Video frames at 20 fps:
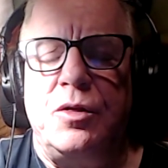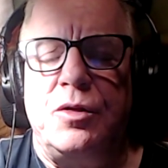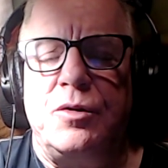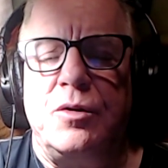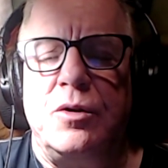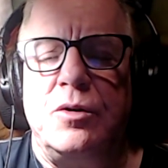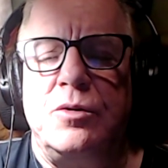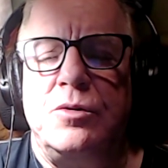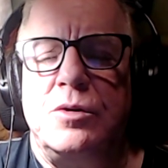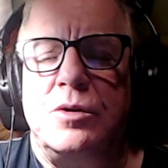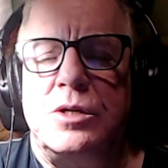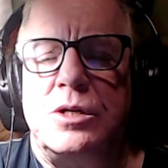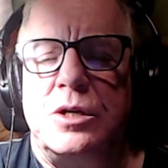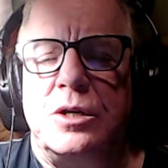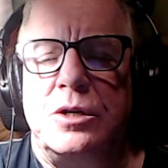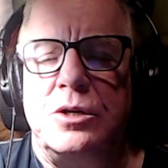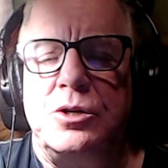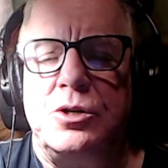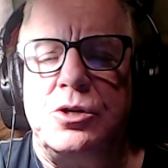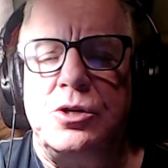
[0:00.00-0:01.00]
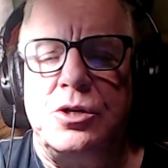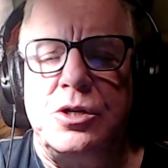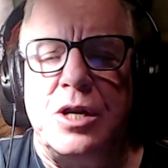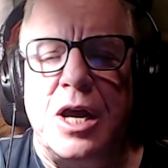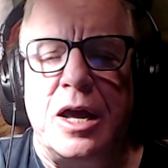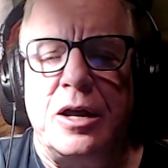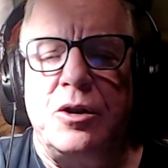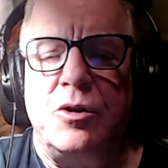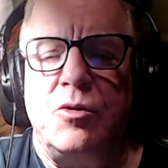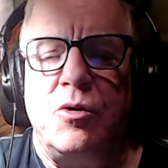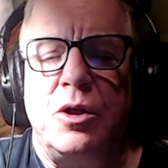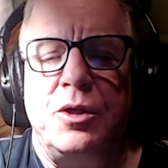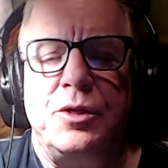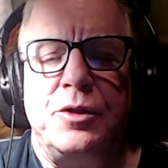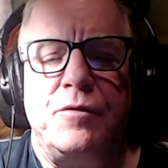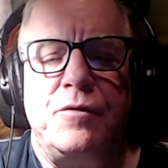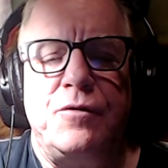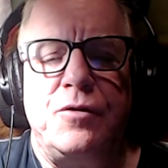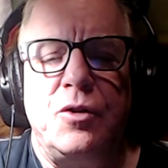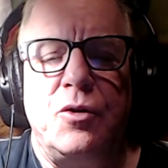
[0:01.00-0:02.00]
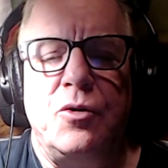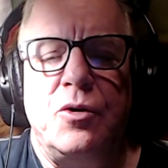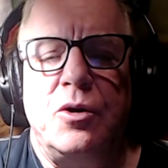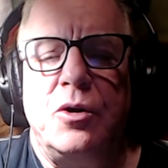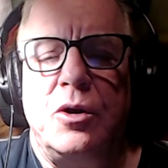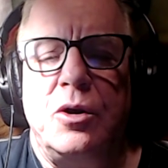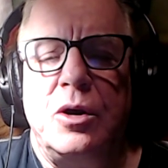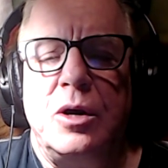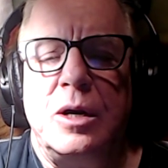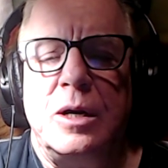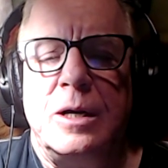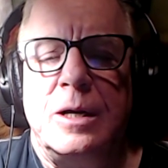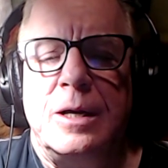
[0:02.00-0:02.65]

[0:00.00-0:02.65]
throws his shadow on the floor,